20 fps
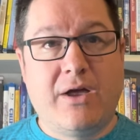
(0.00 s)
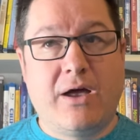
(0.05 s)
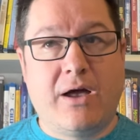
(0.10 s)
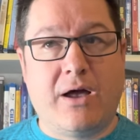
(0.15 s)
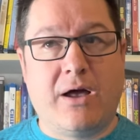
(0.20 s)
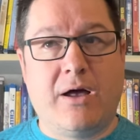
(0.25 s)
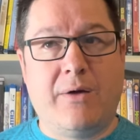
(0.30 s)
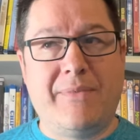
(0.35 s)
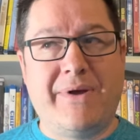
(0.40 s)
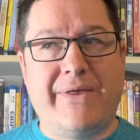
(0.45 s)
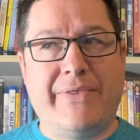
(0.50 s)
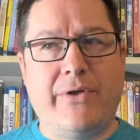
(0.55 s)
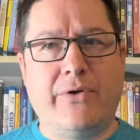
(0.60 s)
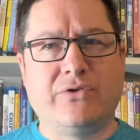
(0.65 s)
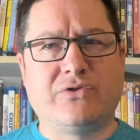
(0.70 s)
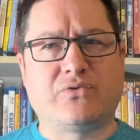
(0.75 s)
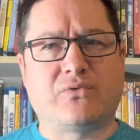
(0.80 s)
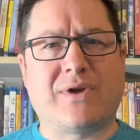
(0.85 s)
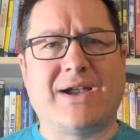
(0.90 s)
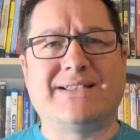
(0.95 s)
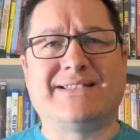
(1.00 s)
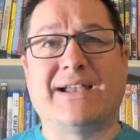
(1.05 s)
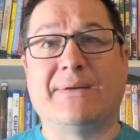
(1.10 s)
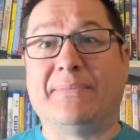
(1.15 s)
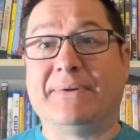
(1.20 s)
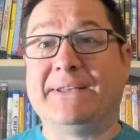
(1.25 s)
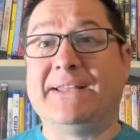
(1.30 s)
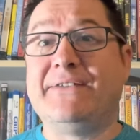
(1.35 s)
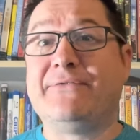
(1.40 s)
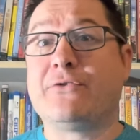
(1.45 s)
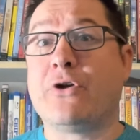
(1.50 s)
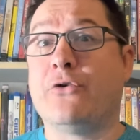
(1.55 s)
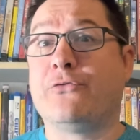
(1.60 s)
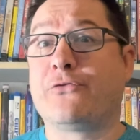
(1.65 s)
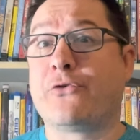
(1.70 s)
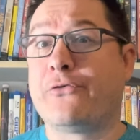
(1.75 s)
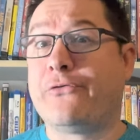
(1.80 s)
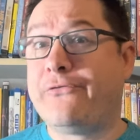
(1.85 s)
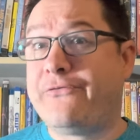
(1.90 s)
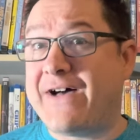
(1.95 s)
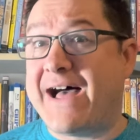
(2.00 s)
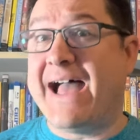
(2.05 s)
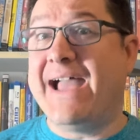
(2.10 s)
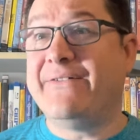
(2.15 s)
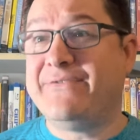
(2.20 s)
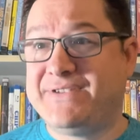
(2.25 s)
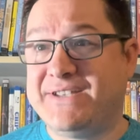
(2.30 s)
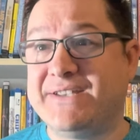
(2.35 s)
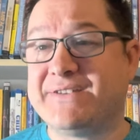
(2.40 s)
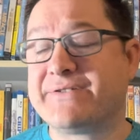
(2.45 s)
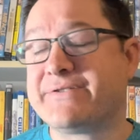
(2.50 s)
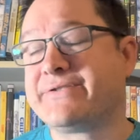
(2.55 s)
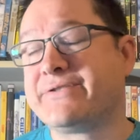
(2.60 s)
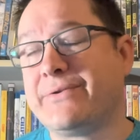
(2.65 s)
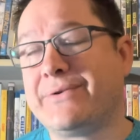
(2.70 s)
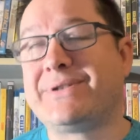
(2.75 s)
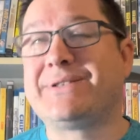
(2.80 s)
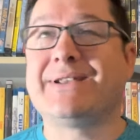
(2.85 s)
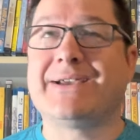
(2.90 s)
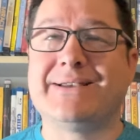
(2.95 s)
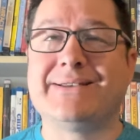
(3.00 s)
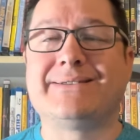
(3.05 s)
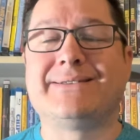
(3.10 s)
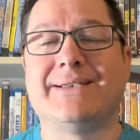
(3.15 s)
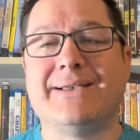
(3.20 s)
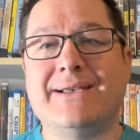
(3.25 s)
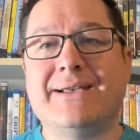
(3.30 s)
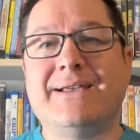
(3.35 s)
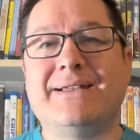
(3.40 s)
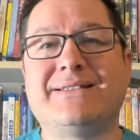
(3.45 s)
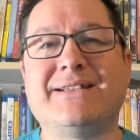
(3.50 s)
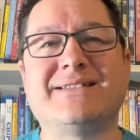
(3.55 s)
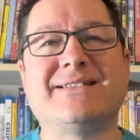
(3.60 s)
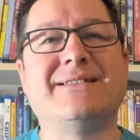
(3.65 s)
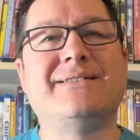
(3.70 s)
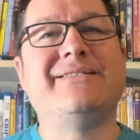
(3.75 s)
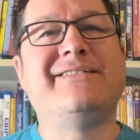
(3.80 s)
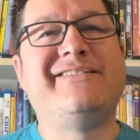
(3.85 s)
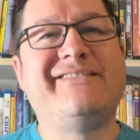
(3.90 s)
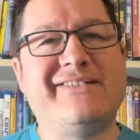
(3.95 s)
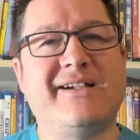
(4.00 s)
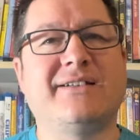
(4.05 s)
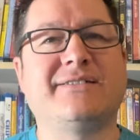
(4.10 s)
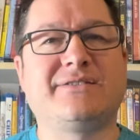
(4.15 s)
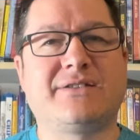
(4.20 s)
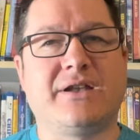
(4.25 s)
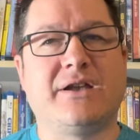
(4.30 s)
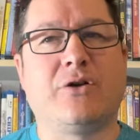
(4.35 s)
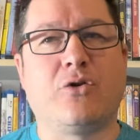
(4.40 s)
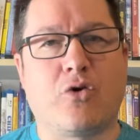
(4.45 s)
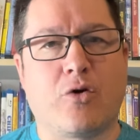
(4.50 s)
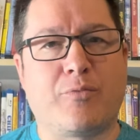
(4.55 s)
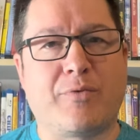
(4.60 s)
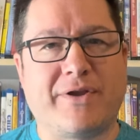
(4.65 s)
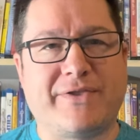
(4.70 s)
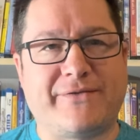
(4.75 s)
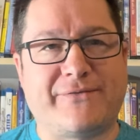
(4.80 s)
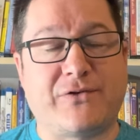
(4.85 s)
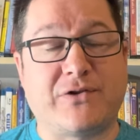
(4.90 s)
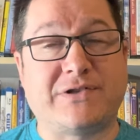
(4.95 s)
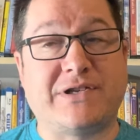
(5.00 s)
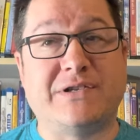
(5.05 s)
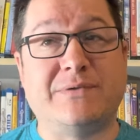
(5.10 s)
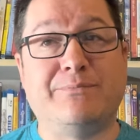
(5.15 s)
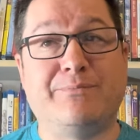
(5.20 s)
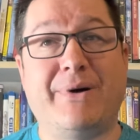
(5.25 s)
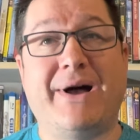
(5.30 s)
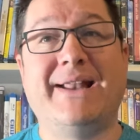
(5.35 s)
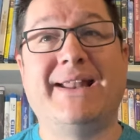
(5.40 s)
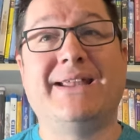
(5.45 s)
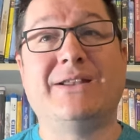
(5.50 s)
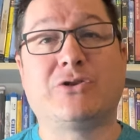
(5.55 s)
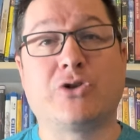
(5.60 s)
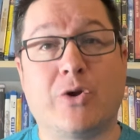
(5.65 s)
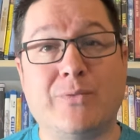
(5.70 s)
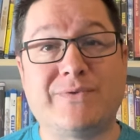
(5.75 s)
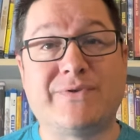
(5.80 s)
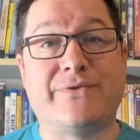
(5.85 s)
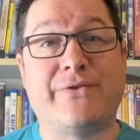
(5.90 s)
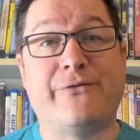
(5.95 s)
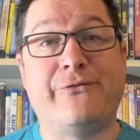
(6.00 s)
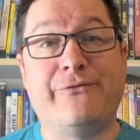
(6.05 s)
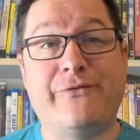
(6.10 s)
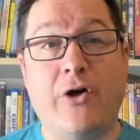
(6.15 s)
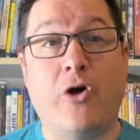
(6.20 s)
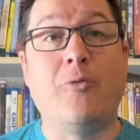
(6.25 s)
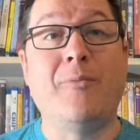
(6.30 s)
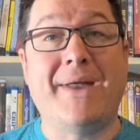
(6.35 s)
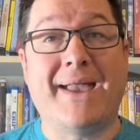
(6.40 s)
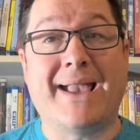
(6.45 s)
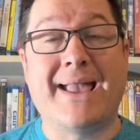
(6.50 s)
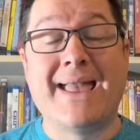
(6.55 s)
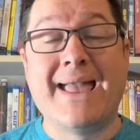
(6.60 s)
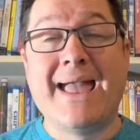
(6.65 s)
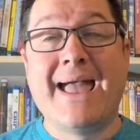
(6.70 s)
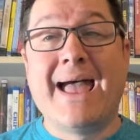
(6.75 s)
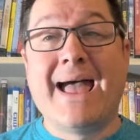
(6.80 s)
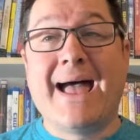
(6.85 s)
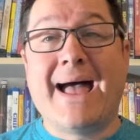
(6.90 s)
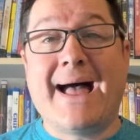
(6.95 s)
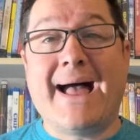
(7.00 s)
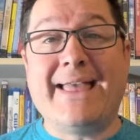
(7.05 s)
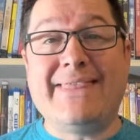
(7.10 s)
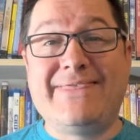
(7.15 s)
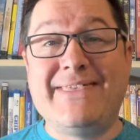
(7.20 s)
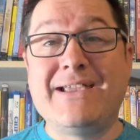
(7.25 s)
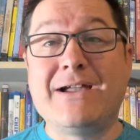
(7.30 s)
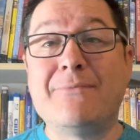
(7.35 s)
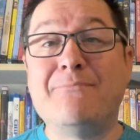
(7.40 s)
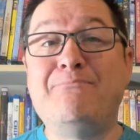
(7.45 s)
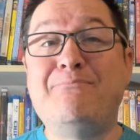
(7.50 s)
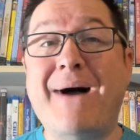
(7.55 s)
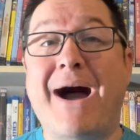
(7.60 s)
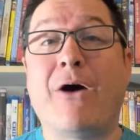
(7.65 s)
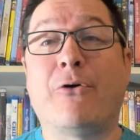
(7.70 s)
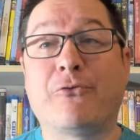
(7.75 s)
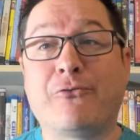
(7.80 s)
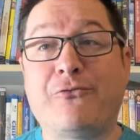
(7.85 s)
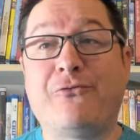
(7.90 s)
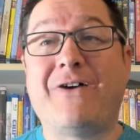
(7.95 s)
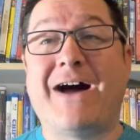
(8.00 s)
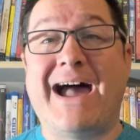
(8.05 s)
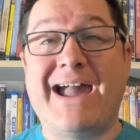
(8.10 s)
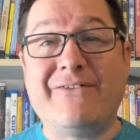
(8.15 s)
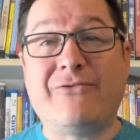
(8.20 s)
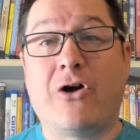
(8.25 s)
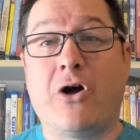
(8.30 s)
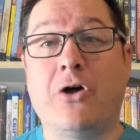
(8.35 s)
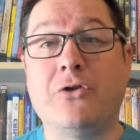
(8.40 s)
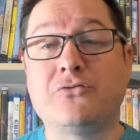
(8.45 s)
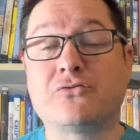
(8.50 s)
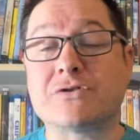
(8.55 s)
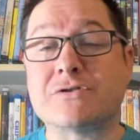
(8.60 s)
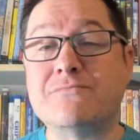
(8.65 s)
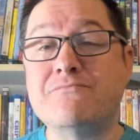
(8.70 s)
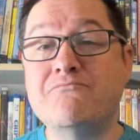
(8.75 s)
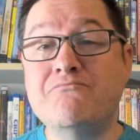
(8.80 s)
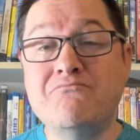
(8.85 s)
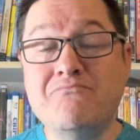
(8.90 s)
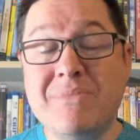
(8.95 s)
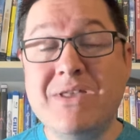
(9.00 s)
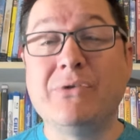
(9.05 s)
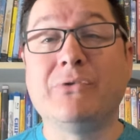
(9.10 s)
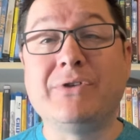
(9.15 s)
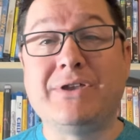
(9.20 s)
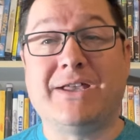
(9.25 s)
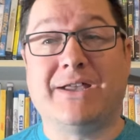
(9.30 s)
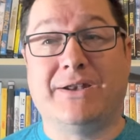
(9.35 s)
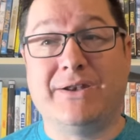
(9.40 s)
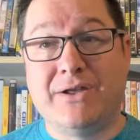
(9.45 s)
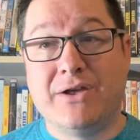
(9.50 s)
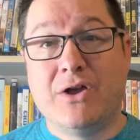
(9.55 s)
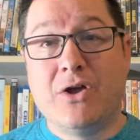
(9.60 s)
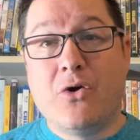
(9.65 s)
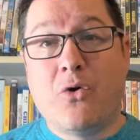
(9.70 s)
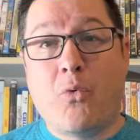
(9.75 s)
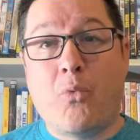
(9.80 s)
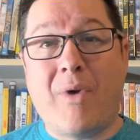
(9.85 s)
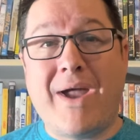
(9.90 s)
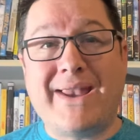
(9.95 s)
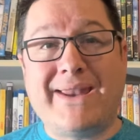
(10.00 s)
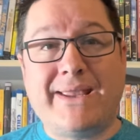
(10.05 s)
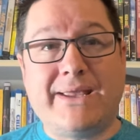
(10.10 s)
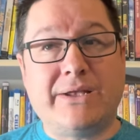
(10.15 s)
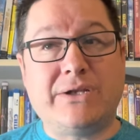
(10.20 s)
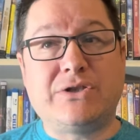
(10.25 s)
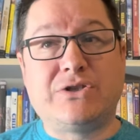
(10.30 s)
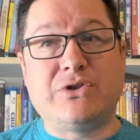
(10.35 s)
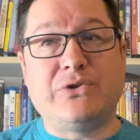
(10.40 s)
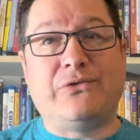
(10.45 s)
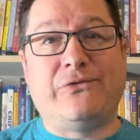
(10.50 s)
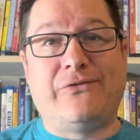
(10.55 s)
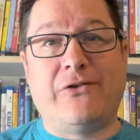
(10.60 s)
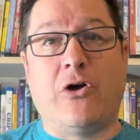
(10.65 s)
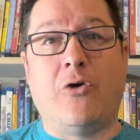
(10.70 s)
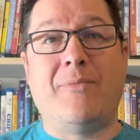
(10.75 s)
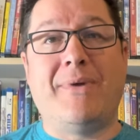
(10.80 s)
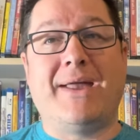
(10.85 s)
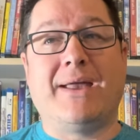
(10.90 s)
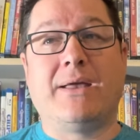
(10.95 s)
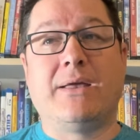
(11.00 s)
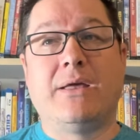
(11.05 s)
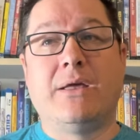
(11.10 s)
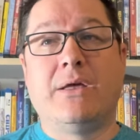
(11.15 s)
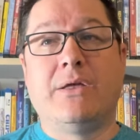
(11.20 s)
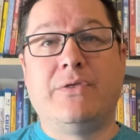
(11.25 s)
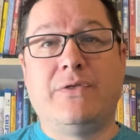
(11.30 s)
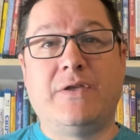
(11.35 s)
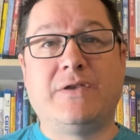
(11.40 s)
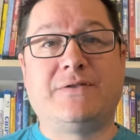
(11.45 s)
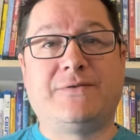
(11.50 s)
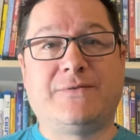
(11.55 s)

Um, and those rights, I believe, go for five seasons. So it does it doesn't just incorporate the first season, but in terms of the filming, I think about 500 million went into filming this